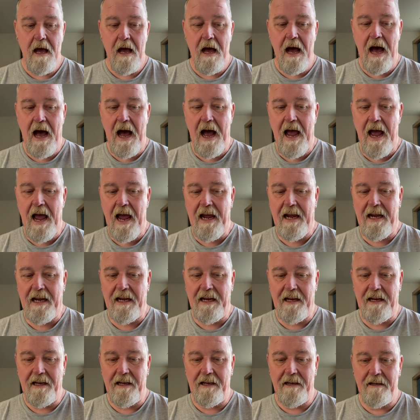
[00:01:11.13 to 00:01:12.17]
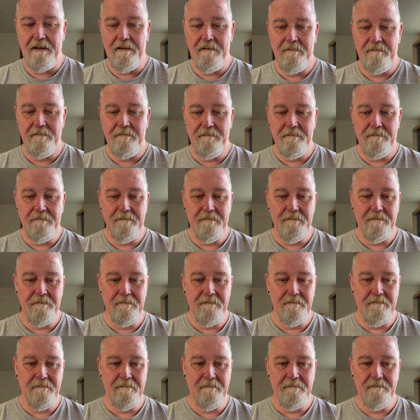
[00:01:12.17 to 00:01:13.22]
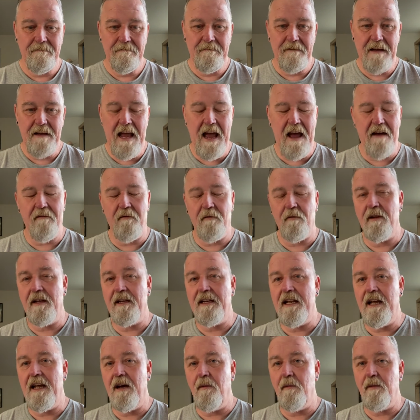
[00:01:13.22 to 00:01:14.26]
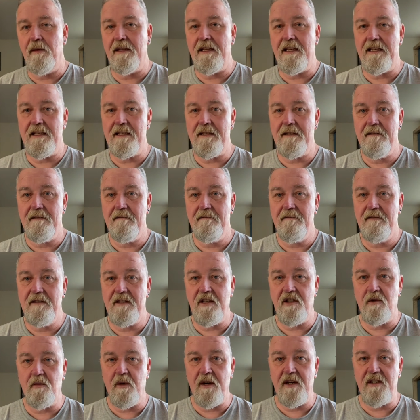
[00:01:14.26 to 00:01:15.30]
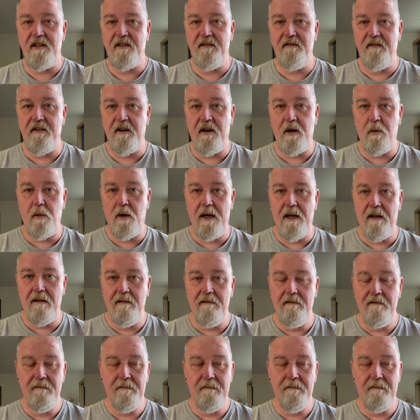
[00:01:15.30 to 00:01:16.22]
I haven't really dealt with this situation very well.